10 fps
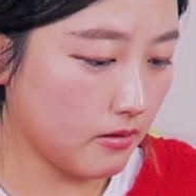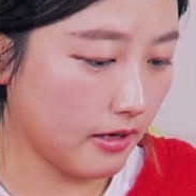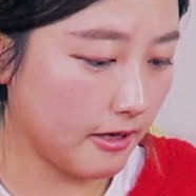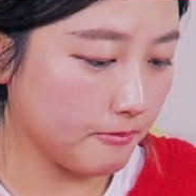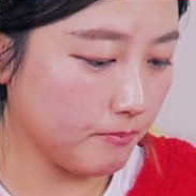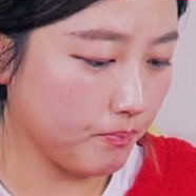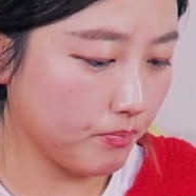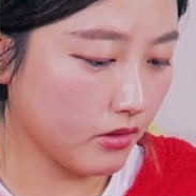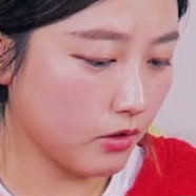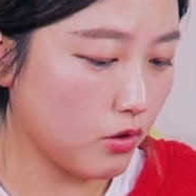Okay.
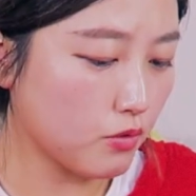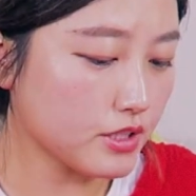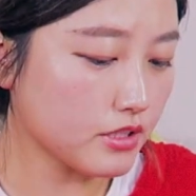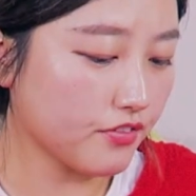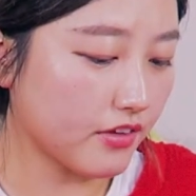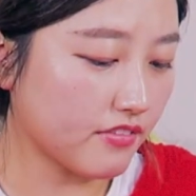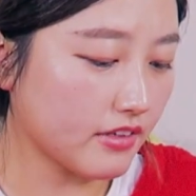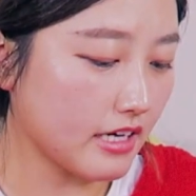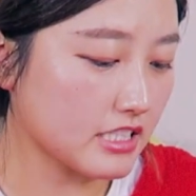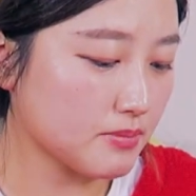What was your
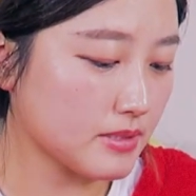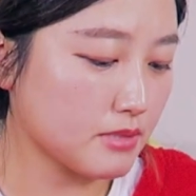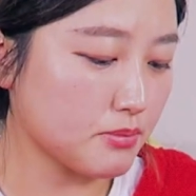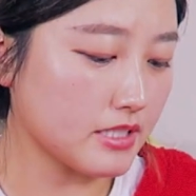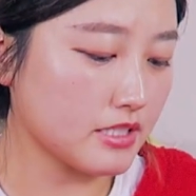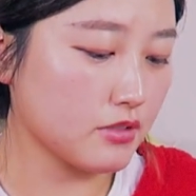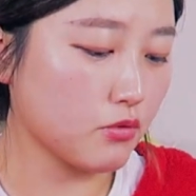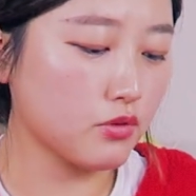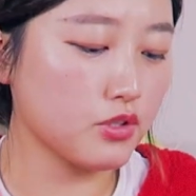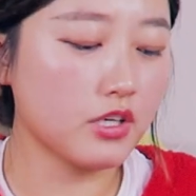favorite Xmas
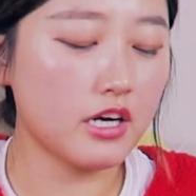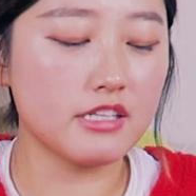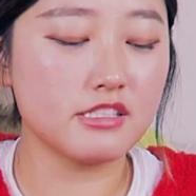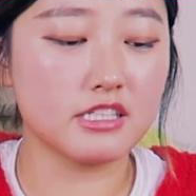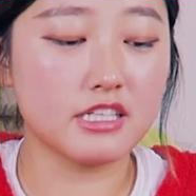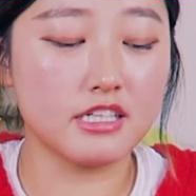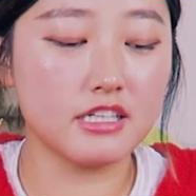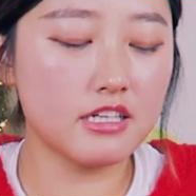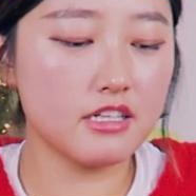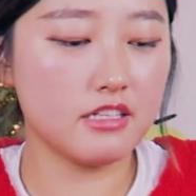present you got as a kid?